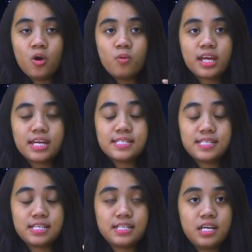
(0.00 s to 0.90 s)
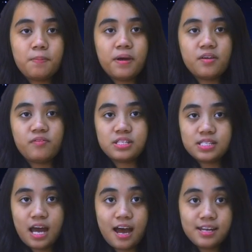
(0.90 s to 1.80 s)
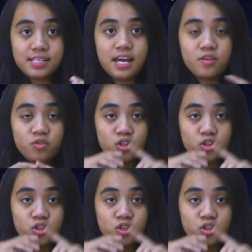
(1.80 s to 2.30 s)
we can see that it benefits us and